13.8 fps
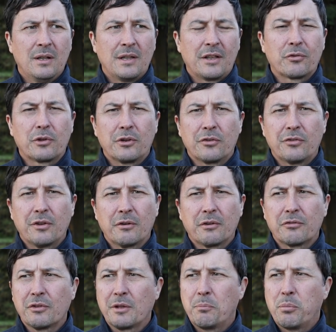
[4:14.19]
that's going to
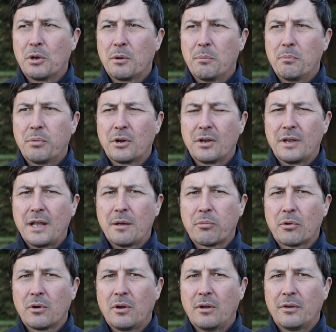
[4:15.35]
seriously put a put a
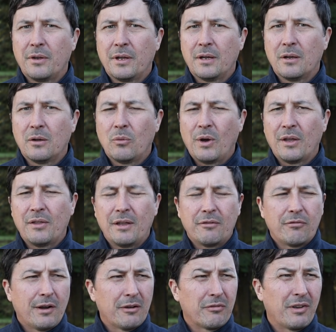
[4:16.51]
damper on uh, wildland
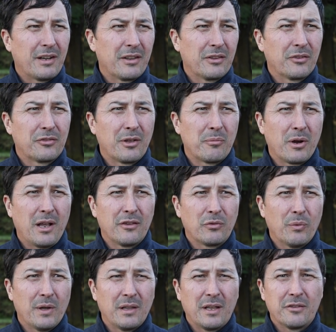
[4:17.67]
firefighting this summer, as
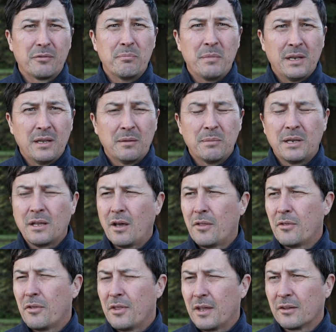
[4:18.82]
well as many many
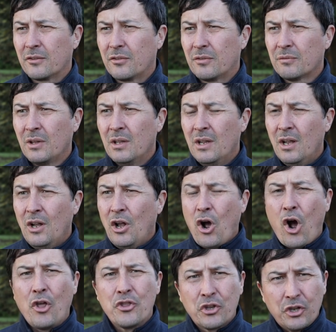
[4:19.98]
other things.
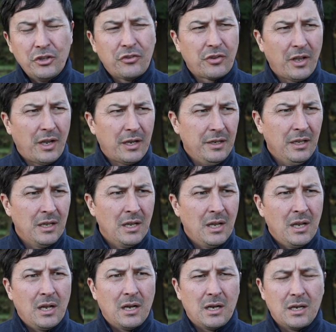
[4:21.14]
On the good side
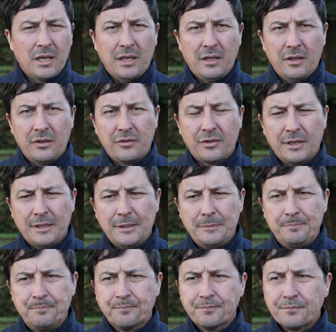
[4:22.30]
uh, is
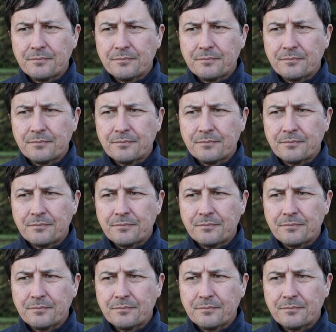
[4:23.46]
um,